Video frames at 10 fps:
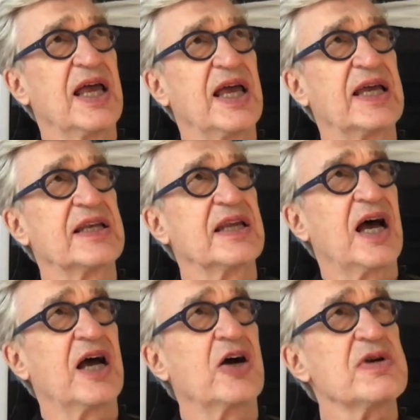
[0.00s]
And
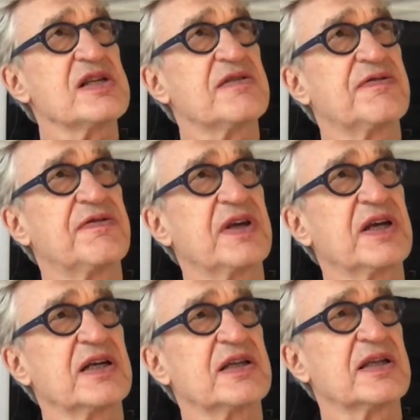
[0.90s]
I always
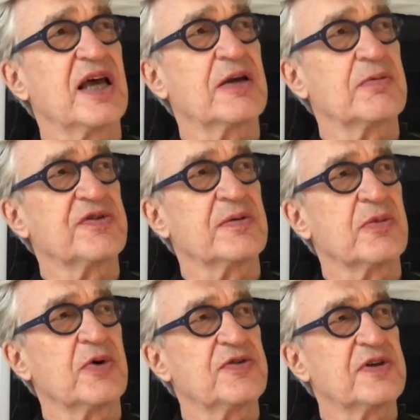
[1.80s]
figured that was the
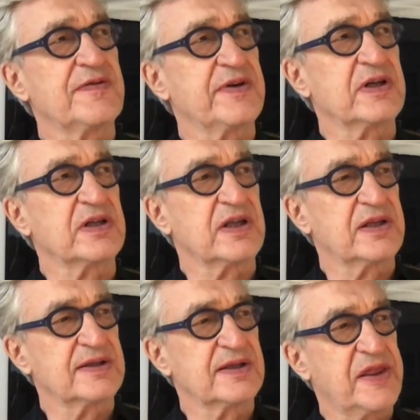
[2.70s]
most difficult
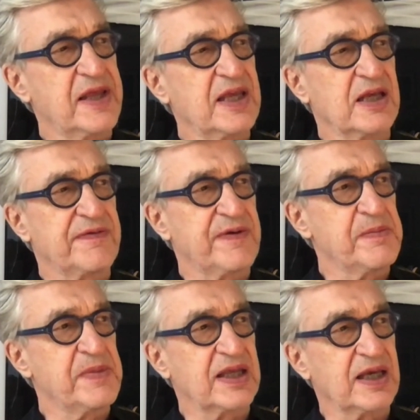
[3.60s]
thing in
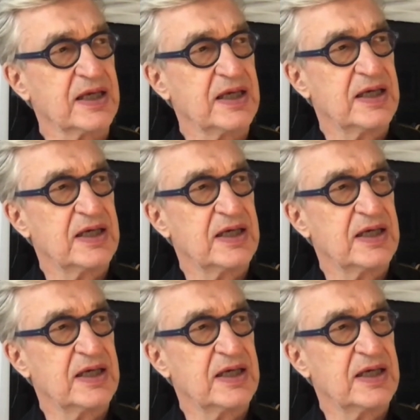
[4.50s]
filmmaking.